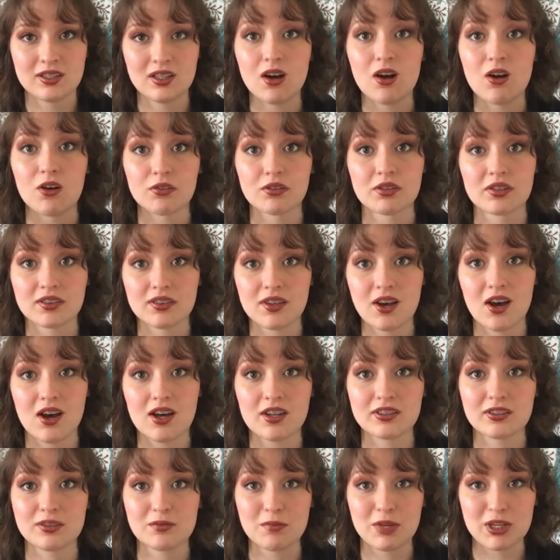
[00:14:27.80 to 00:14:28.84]
all the
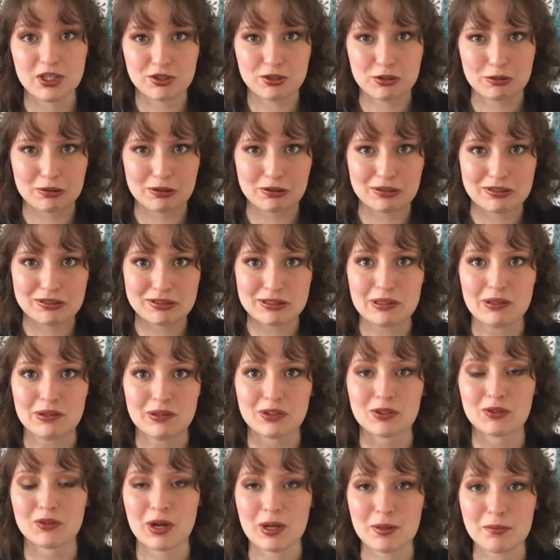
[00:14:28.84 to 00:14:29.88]
thoughts and make sure they're still in
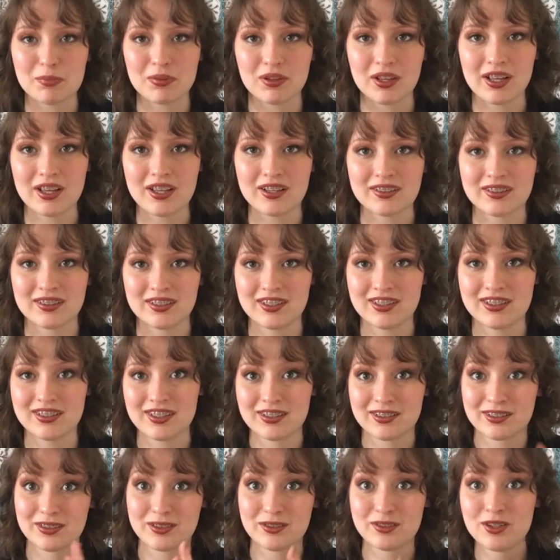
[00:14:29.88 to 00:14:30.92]
the right place and it
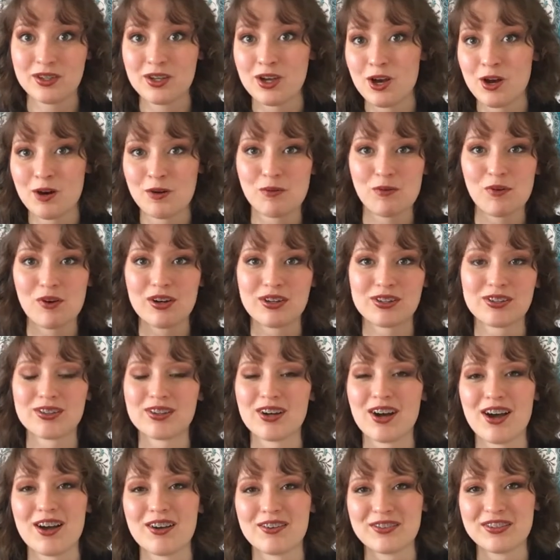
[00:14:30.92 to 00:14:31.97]
doesn't wander
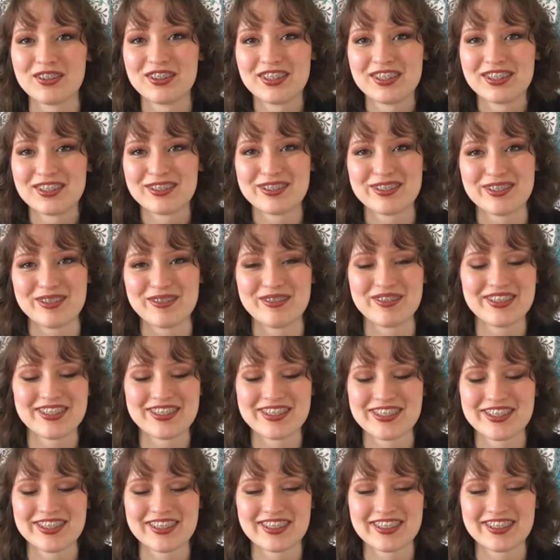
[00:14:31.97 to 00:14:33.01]
off and the students
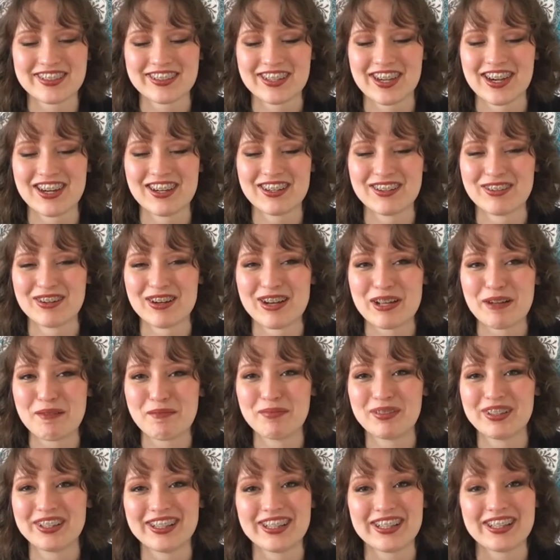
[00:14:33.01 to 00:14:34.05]
just start
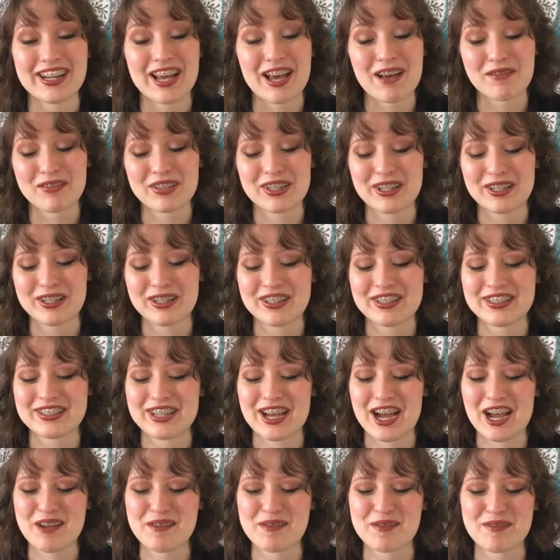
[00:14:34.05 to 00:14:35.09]
rambling and having a good
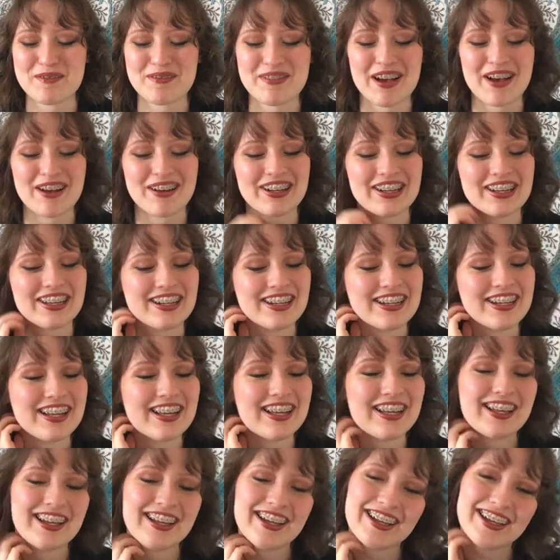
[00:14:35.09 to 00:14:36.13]
time about it.
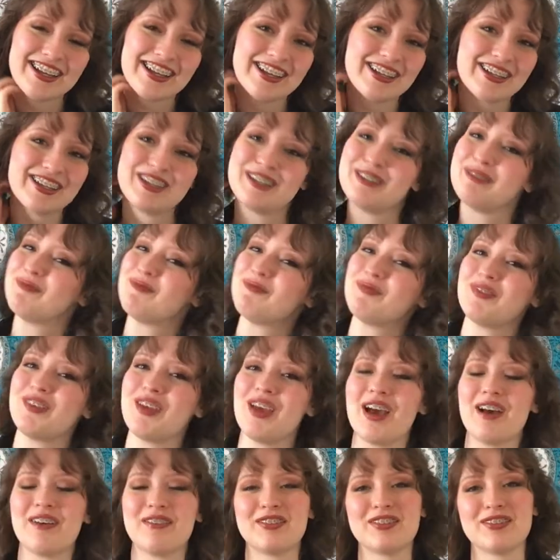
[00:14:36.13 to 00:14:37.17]

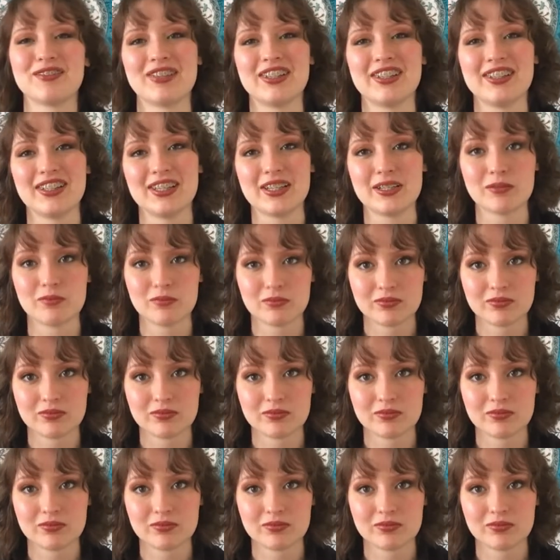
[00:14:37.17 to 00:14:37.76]
You have to really